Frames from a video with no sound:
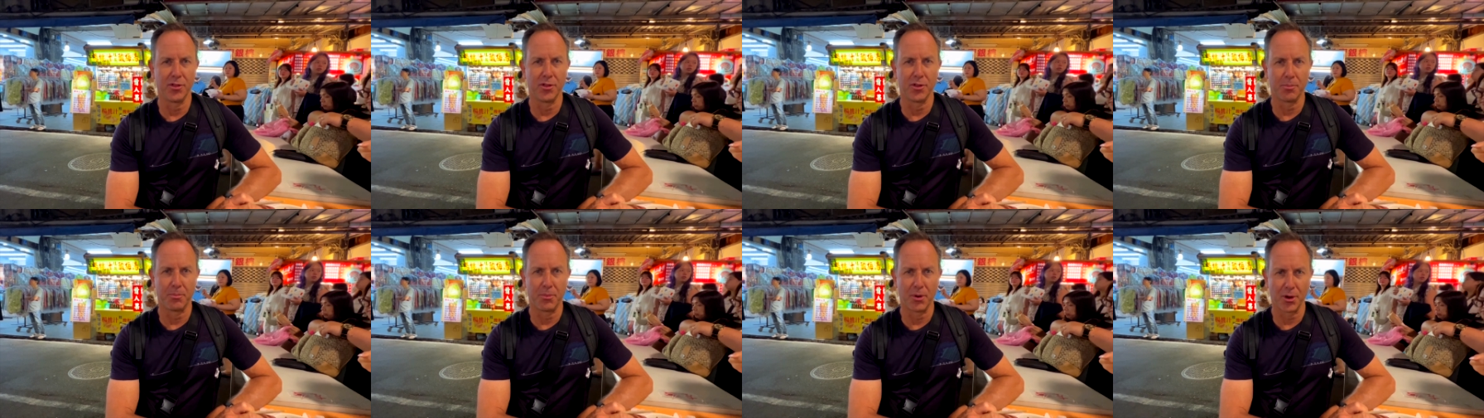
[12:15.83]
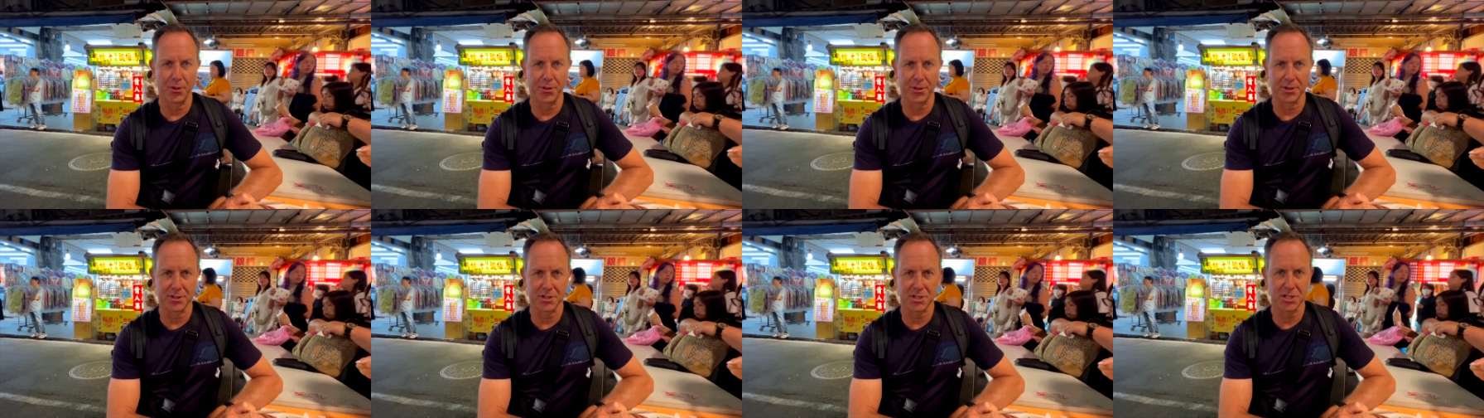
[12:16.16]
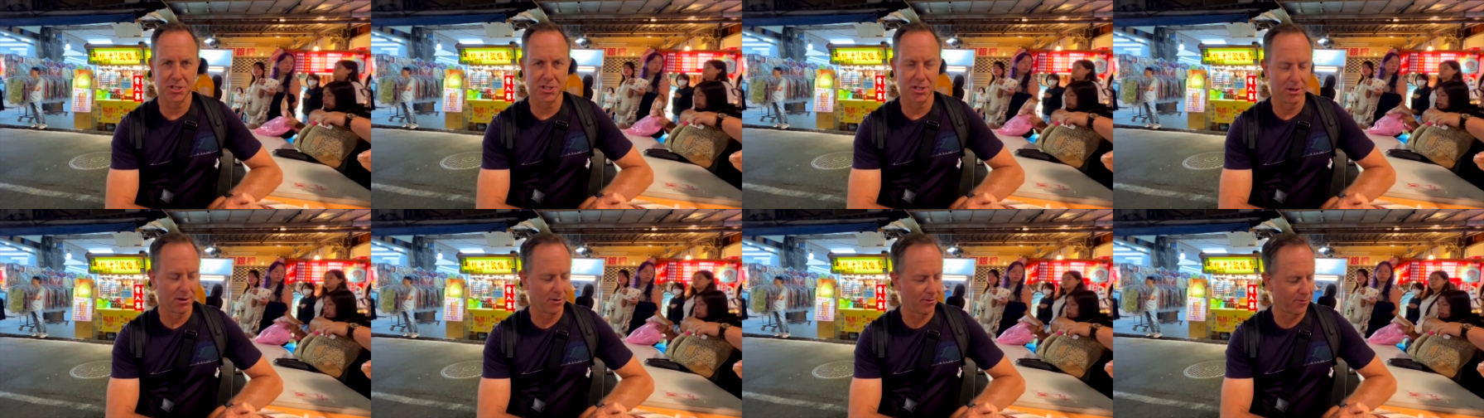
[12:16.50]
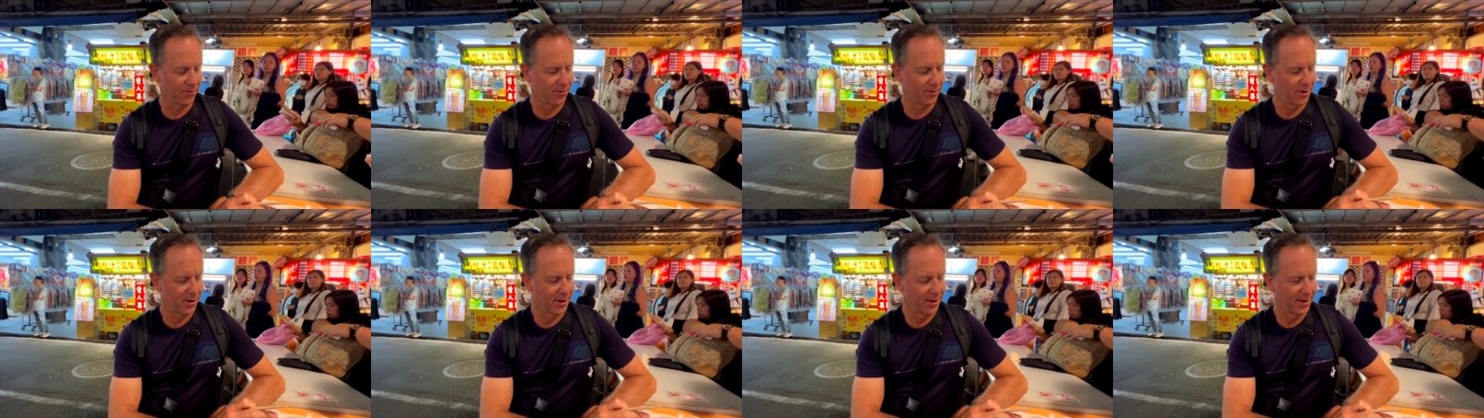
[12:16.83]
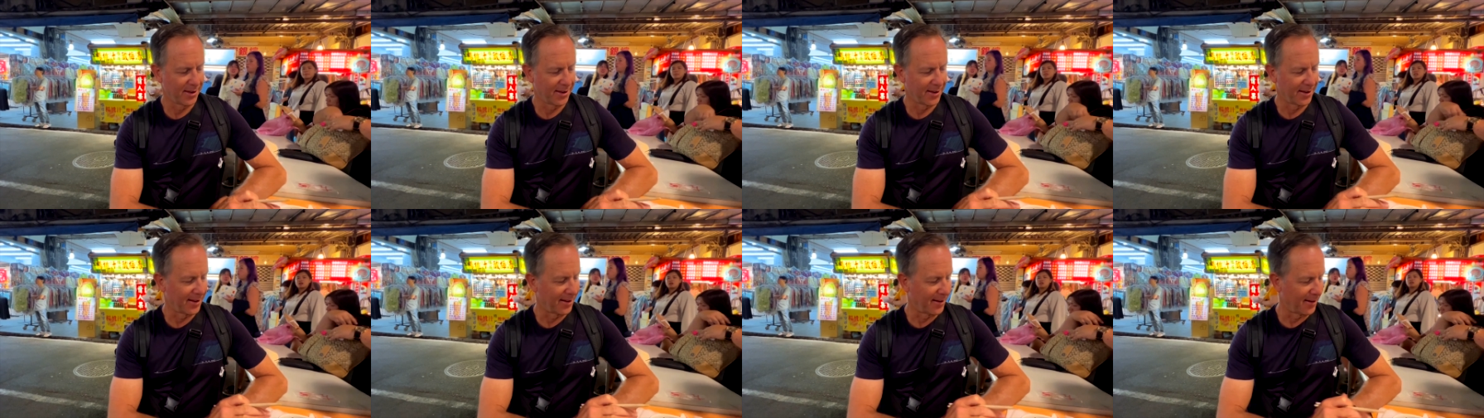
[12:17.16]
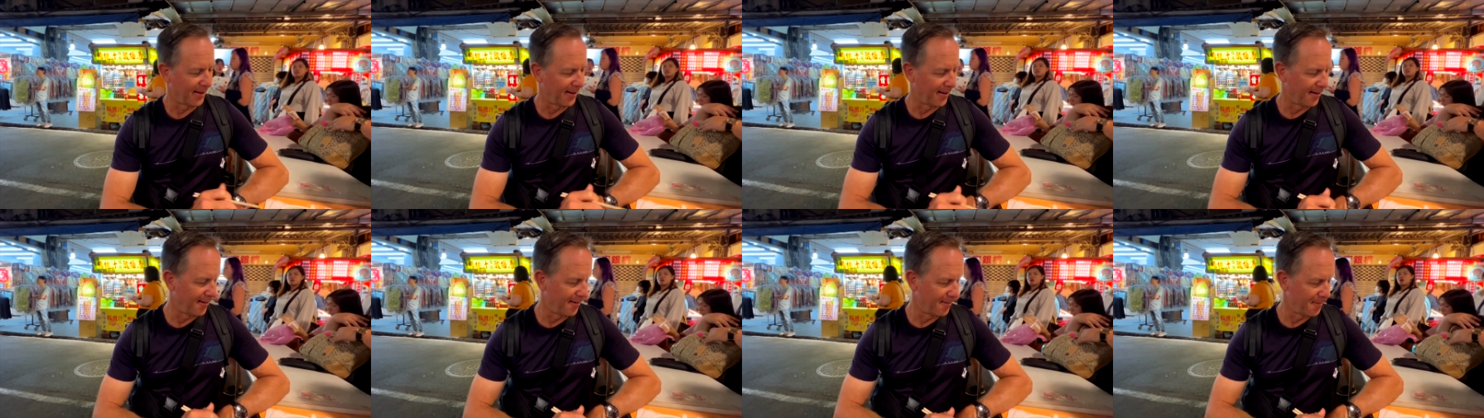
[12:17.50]
the broth itself.
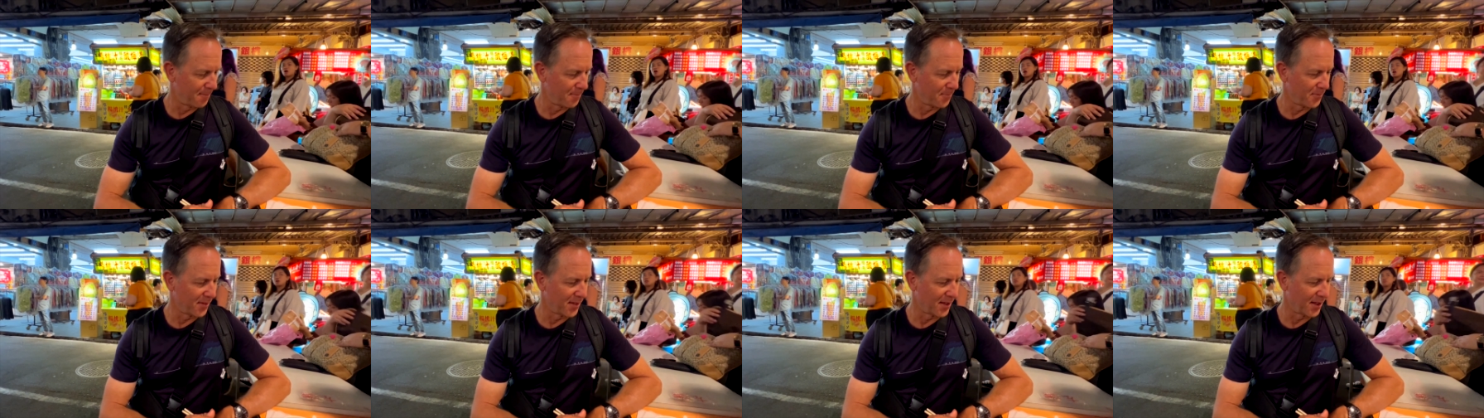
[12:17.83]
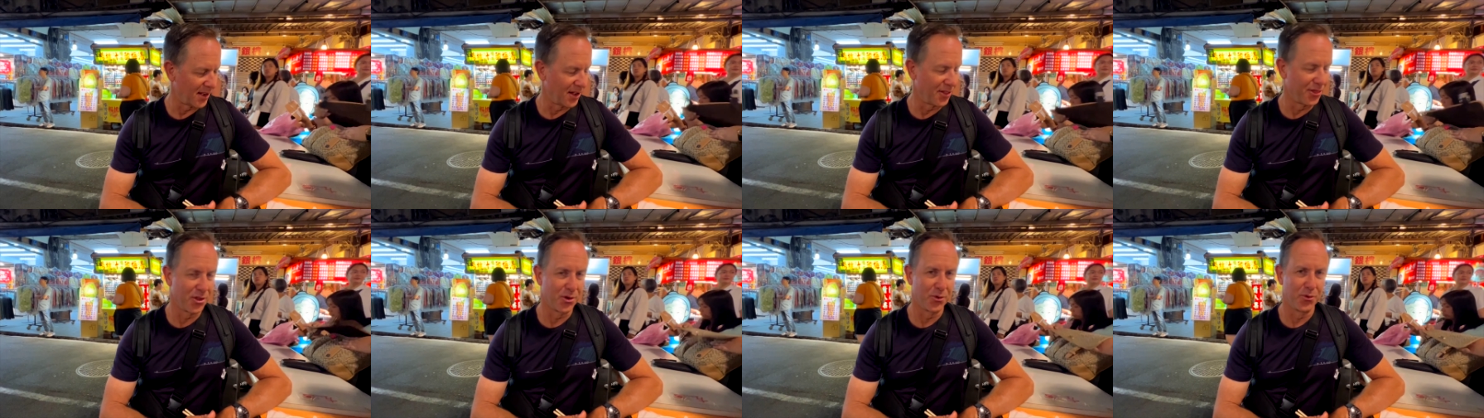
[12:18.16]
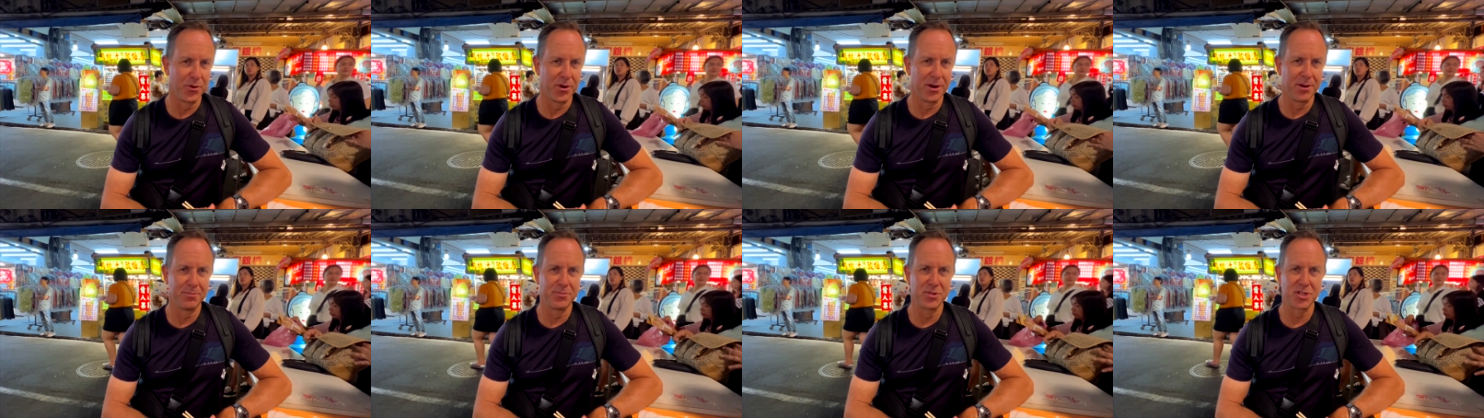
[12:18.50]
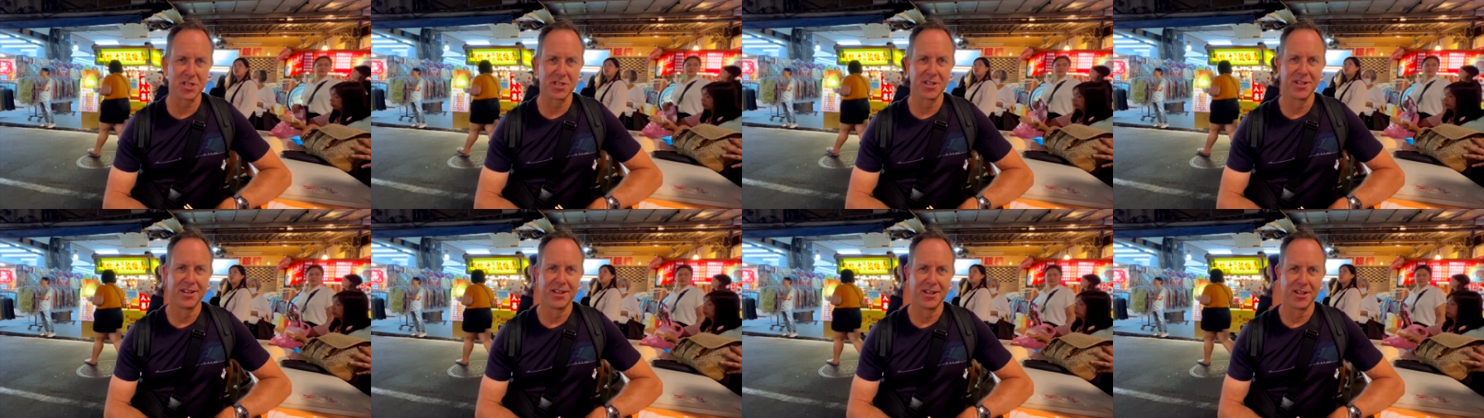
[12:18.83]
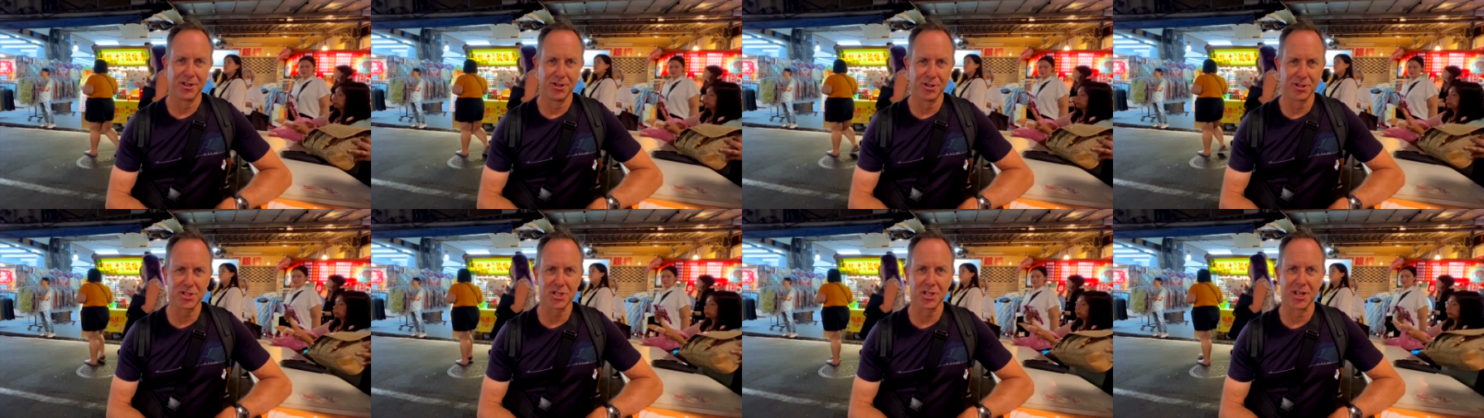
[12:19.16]
And the ribs looks